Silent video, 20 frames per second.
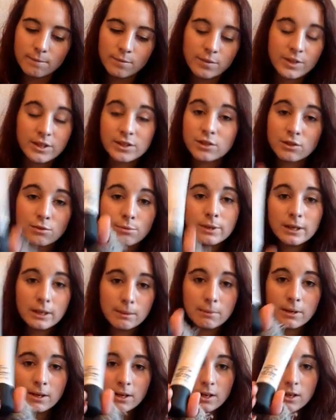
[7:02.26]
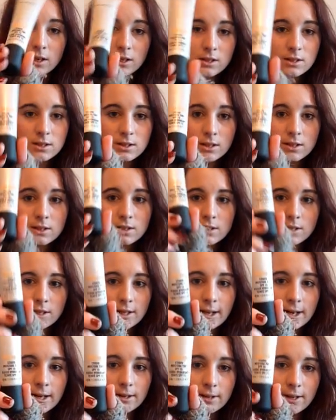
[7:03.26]
this has really been an answer to
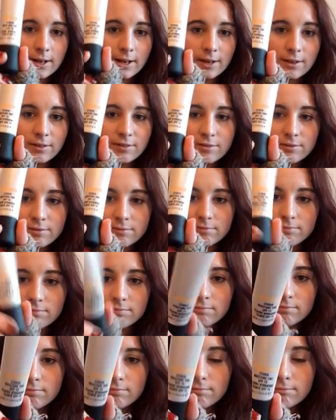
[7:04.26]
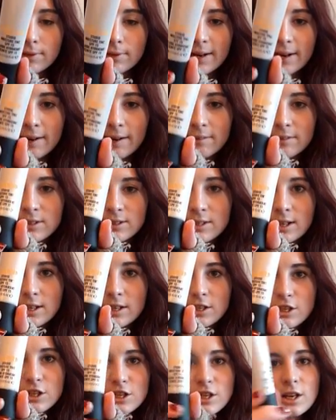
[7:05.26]
that kind of prayer as
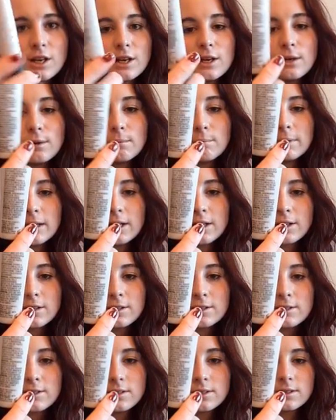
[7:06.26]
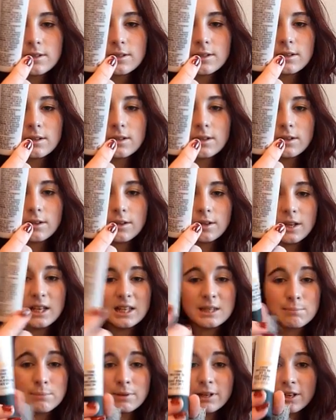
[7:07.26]
such, because
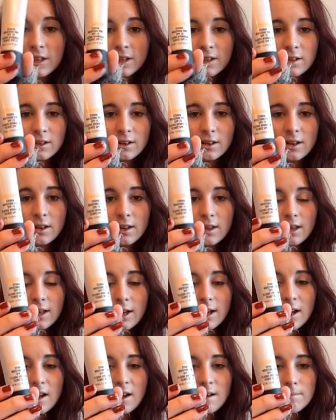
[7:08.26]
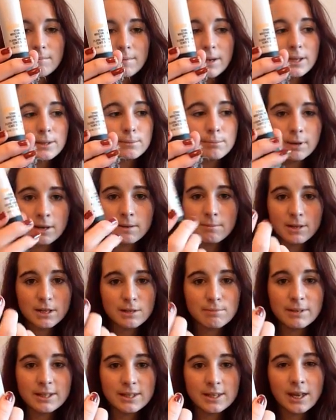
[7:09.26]
it's brilliant. It's pretty
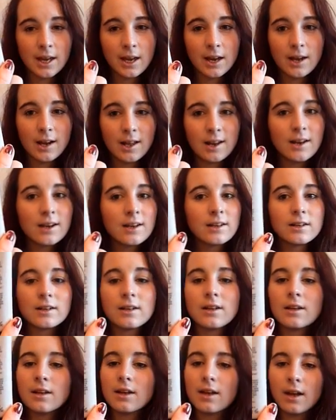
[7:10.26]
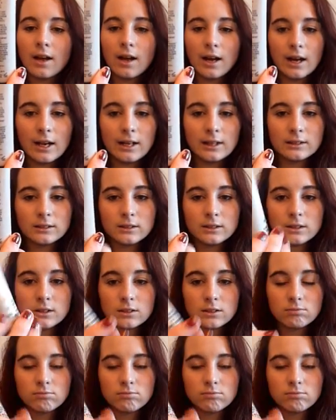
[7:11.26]
much my skin colour, and